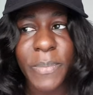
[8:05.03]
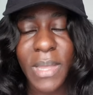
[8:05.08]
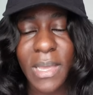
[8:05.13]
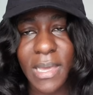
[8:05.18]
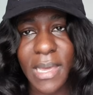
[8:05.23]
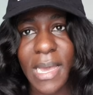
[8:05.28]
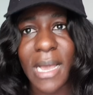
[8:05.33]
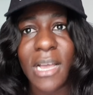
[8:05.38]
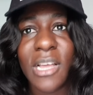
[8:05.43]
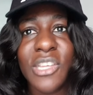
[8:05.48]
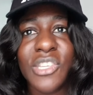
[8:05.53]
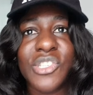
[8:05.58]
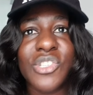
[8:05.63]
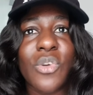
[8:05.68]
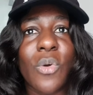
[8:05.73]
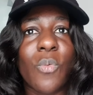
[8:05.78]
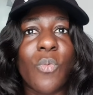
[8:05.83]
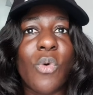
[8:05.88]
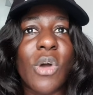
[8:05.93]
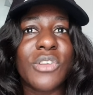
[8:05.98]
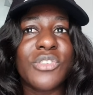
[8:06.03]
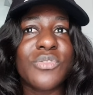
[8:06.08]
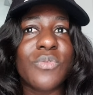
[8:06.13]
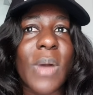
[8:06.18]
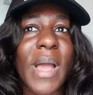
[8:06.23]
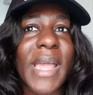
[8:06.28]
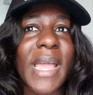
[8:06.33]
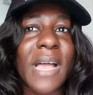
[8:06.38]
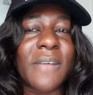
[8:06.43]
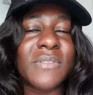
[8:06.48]
Yeah, so what
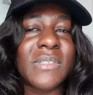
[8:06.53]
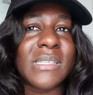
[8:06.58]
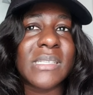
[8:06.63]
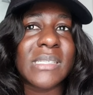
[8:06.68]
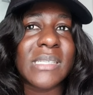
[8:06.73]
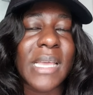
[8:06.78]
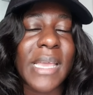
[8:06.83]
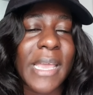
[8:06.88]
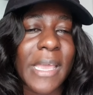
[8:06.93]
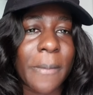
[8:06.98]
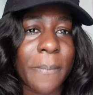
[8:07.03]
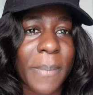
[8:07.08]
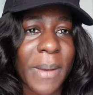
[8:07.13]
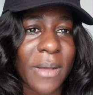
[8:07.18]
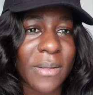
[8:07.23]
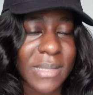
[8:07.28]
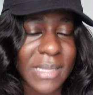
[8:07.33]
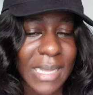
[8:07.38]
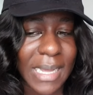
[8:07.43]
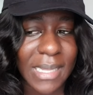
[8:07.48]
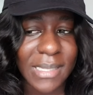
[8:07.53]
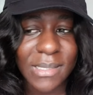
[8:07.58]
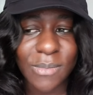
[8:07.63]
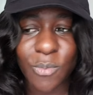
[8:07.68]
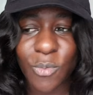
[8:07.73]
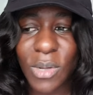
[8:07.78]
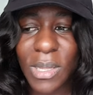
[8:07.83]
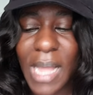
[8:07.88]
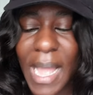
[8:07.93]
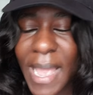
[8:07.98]
do I have to say about that?
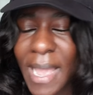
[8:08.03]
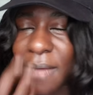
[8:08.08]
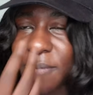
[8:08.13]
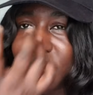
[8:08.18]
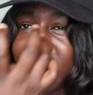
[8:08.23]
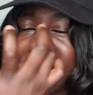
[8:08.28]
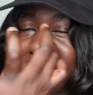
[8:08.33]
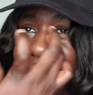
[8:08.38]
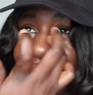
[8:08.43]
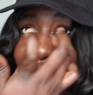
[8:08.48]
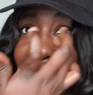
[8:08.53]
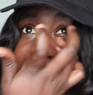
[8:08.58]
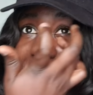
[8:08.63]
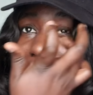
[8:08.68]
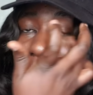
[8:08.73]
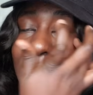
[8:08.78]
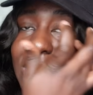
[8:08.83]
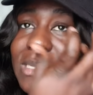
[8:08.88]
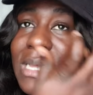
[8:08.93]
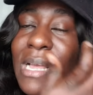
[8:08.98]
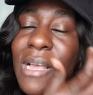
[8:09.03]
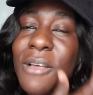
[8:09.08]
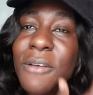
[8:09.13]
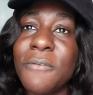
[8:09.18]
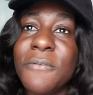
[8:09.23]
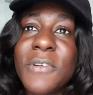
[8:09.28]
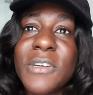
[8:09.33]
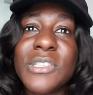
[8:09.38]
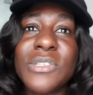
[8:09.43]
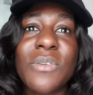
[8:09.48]
What I have to say is,
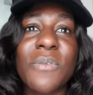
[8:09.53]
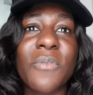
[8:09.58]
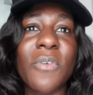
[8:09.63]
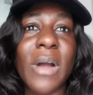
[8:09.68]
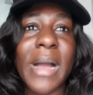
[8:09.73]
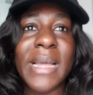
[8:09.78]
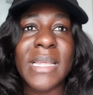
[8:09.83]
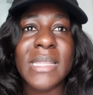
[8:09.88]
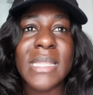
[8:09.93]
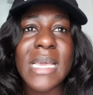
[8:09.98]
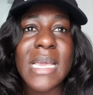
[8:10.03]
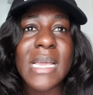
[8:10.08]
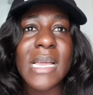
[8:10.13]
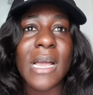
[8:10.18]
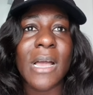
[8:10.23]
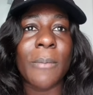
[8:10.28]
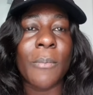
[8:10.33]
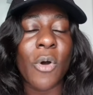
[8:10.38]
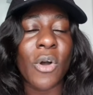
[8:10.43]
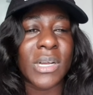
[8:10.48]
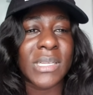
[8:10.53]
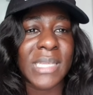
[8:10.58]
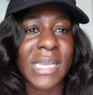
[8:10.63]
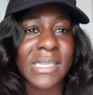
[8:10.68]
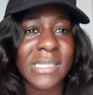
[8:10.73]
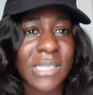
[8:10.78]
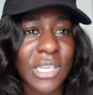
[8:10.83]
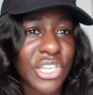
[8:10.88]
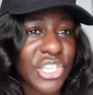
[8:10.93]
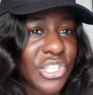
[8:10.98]
first of all, I think
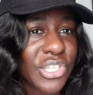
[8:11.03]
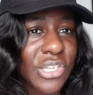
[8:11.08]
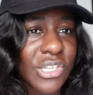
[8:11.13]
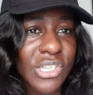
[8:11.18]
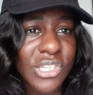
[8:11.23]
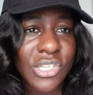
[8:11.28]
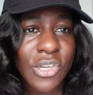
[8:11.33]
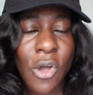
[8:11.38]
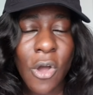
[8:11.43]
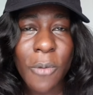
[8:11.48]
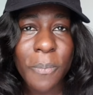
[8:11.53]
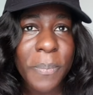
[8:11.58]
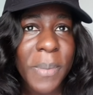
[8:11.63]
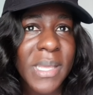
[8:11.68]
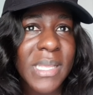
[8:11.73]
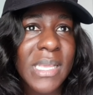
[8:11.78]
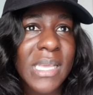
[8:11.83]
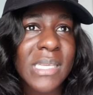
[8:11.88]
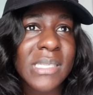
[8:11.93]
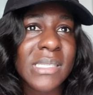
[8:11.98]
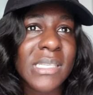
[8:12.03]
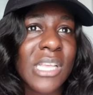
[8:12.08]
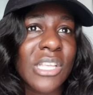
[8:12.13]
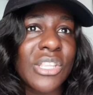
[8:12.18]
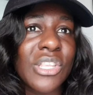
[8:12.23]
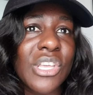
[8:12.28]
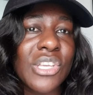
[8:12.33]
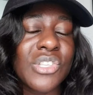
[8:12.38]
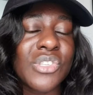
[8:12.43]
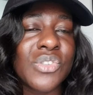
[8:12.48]
organizations, companies, they
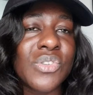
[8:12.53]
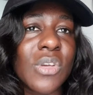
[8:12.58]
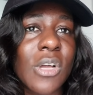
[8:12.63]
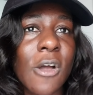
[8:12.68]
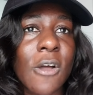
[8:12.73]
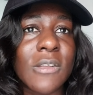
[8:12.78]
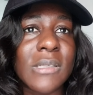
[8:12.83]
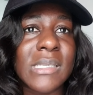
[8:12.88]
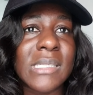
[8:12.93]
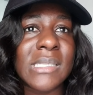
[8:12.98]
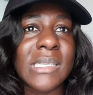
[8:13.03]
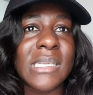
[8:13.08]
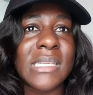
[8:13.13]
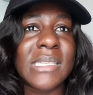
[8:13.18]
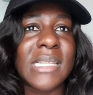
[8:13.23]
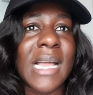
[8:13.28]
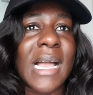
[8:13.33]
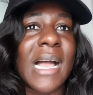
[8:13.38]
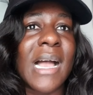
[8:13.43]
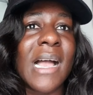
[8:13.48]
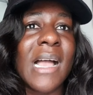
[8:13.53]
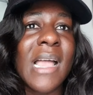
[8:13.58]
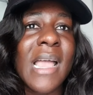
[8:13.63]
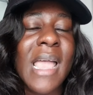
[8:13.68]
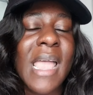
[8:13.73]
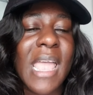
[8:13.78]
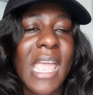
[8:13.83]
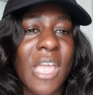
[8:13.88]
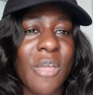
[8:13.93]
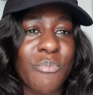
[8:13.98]
need to consider
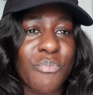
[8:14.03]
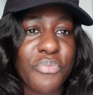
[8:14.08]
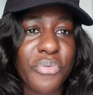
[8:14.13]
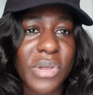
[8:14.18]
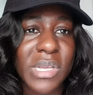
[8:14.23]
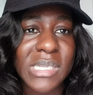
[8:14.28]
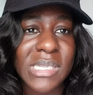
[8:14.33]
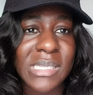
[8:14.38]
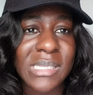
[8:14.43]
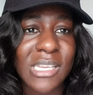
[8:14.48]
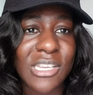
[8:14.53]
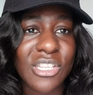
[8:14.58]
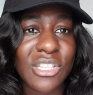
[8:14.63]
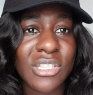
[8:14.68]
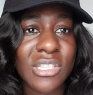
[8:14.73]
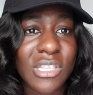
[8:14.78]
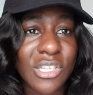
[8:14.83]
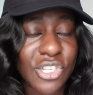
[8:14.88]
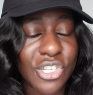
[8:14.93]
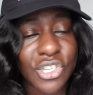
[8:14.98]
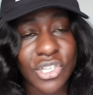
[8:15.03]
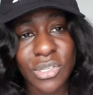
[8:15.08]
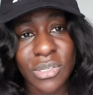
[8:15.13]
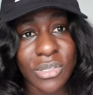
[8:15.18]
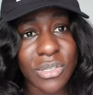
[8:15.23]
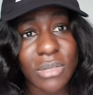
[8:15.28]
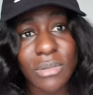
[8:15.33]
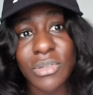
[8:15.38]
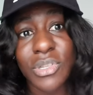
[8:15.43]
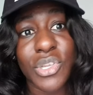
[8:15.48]
embracing
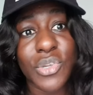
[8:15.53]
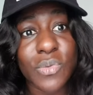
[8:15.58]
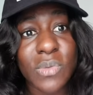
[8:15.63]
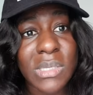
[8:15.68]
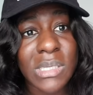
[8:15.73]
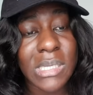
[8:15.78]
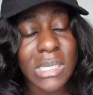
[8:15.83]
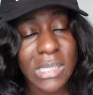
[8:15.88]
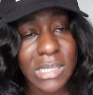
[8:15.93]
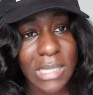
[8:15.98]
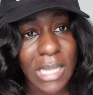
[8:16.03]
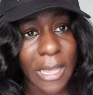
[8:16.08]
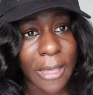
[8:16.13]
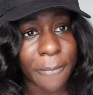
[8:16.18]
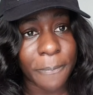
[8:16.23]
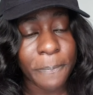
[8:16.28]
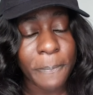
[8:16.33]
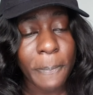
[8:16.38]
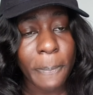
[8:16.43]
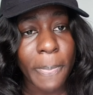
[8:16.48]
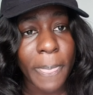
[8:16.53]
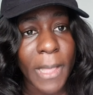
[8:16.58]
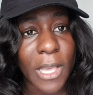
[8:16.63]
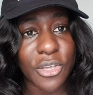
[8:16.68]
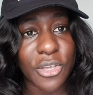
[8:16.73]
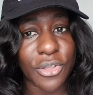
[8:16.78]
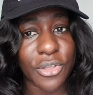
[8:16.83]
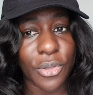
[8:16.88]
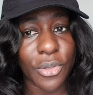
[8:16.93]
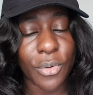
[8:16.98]
this new system,
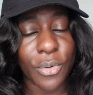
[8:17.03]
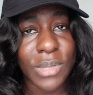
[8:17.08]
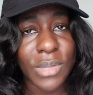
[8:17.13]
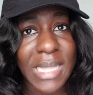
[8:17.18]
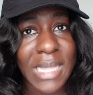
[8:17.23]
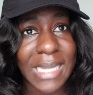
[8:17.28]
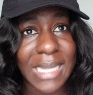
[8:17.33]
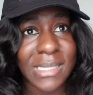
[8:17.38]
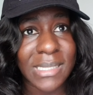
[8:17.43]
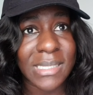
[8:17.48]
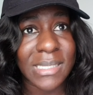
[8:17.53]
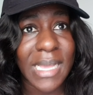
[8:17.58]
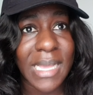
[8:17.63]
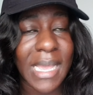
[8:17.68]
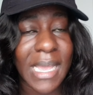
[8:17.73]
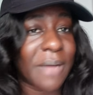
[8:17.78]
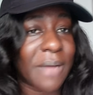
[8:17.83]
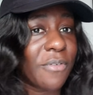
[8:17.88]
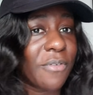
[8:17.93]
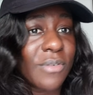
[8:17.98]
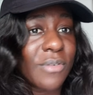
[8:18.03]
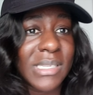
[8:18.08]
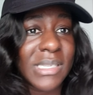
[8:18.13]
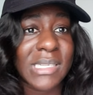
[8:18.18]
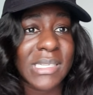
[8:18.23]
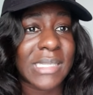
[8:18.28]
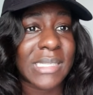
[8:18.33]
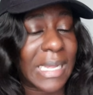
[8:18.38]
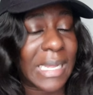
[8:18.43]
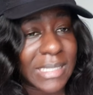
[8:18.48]
you know, that they have
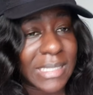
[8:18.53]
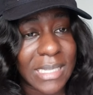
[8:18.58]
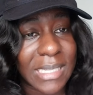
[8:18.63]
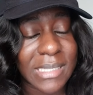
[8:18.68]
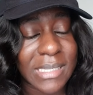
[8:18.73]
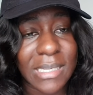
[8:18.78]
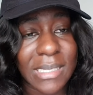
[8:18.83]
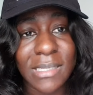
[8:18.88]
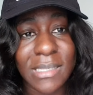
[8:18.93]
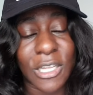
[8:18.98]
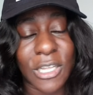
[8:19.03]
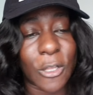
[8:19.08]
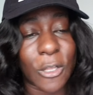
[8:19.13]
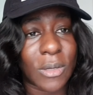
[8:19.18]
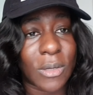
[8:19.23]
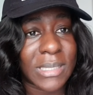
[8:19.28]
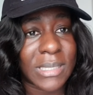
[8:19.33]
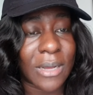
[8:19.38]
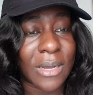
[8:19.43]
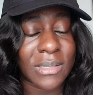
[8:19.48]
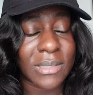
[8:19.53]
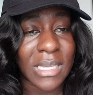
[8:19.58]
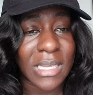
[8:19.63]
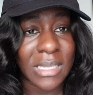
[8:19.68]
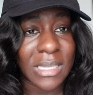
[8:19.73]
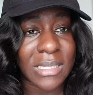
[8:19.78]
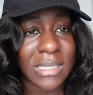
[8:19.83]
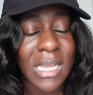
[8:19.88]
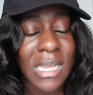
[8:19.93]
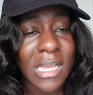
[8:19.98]
already started since the lockdown
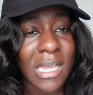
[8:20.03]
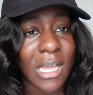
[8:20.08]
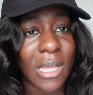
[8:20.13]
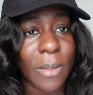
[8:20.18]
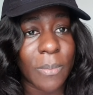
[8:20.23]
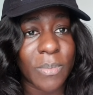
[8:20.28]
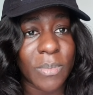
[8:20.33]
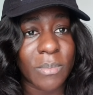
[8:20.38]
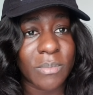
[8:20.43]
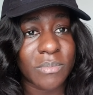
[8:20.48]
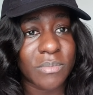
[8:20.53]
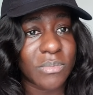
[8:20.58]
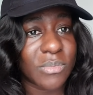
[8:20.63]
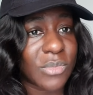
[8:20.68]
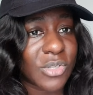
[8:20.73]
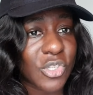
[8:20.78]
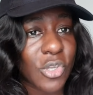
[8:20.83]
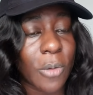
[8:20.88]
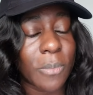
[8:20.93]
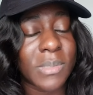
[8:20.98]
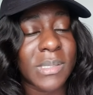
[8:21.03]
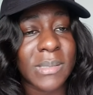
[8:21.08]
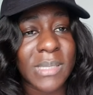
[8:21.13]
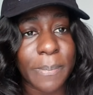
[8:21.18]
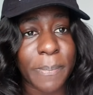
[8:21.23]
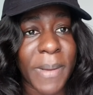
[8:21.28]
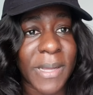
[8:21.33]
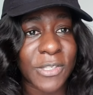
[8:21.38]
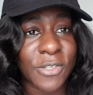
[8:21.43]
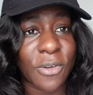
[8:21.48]
in some
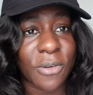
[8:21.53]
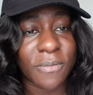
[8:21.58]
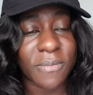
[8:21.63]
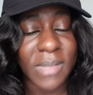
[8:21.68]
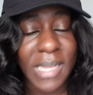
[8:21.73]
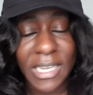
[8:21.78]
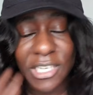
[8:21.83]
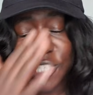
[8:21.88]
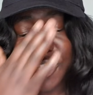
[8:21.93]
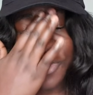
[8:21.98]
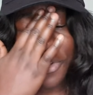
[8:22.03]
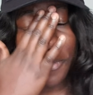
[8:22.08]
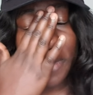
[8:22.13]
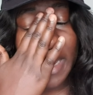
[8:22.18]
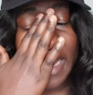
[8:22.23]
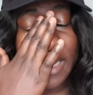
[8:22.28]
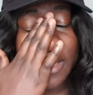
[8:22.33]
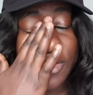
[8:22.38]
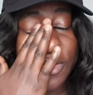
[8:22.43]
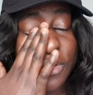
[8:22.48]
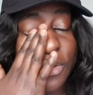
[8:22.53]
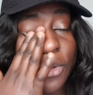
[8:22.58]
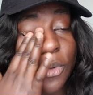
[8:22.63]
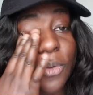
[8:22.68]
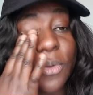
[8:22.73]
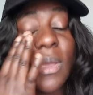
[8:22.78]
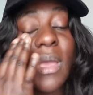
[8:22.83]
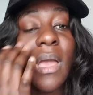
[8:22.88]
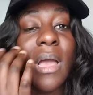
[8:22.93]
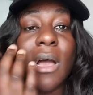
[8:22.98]
part of Nigeria. You
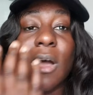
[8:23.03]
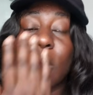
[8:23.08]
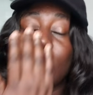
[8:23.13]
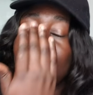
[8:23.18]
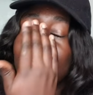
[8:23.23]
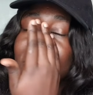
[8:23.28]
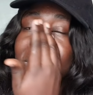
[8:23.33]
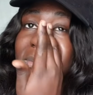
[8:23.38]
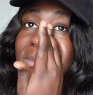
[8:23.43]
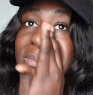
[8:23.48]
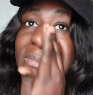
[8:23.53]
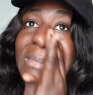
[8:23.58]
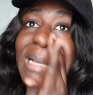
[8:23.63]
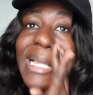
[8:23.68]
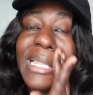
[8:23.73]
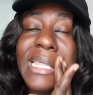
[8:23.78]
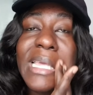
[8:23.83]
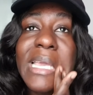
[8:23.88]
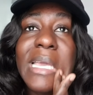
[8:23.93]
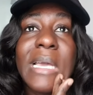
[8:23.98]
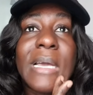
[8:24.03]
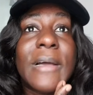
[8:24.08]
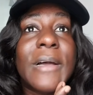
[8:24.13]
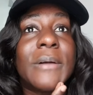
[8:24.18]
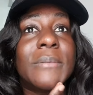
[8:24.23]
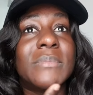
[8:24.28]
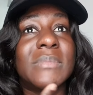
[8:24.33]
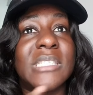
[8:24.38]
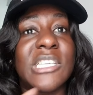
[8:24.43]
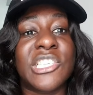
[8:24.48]
know, I think
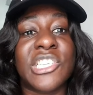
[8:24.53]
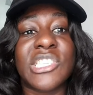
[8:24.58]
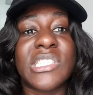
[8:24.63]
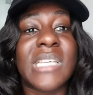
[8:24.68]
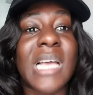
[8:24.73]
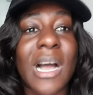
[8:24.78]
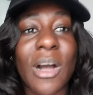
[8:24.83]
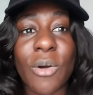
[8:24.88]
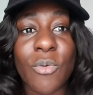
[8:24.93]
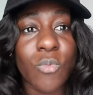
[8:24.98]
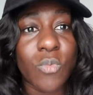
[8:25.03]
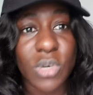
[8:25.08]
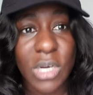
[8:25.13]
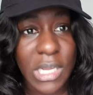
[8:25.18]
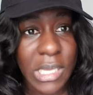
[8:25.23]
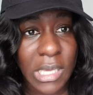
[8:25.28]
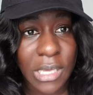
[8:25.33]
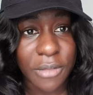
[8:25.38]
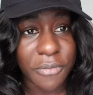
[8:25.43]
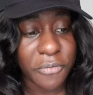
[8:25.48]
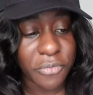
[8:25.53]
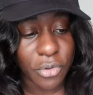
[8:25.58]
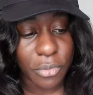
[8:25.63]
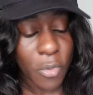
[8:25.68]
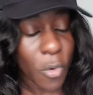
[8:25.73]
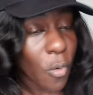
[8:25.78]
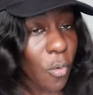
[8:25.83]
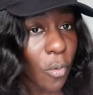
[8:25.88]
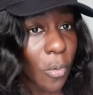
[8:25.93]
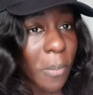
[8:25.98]
digital working
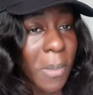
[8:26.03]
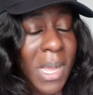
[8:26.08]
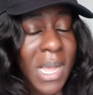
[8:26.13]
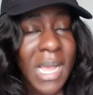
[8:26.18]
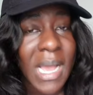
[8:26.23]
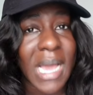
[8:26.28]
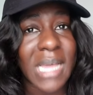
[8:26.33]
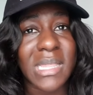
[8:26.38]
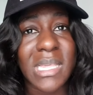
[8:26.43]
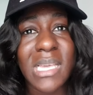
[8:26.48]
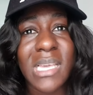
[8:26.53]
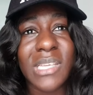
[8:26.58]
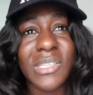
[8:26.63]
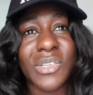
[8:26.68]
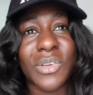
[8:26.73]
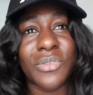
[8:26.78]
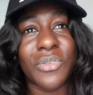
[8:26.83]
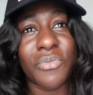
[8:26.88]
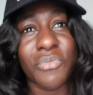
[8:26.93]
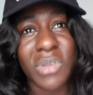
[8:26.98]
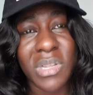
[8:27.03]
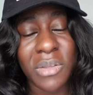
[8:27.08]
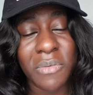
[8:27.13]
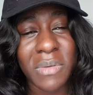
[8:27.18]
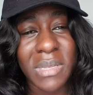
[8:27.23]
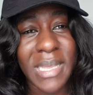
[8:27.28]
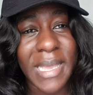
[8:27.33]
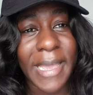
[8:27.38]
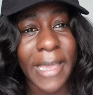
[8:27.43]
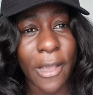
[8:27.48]
from home, I think it's going to
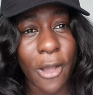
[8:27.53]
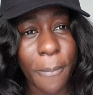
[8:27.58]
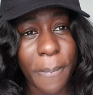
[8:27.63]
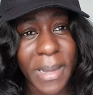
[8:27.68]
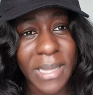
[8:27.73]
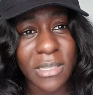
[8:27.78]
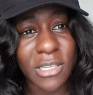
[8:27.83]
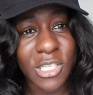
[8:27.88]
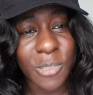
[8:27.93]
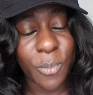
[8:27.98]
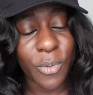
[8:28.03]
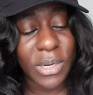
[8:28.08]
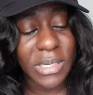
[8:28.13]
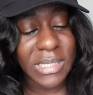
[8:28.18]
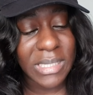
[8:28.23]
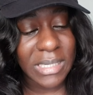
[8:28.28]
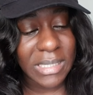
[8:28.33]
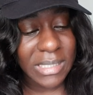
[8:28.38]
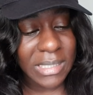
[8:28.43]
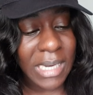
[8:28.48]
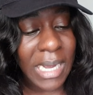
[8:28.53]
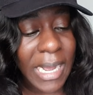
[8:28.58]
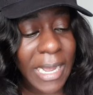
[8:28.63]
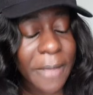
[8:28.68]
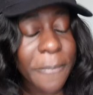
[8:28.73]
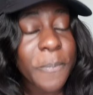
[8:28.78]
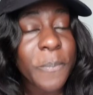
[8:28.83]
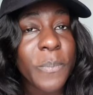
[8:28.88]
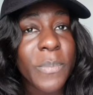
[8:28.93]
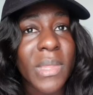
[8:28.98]
really, really help at this point in
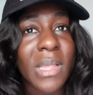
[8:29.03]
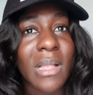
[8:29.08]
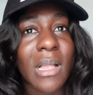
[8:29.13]
time.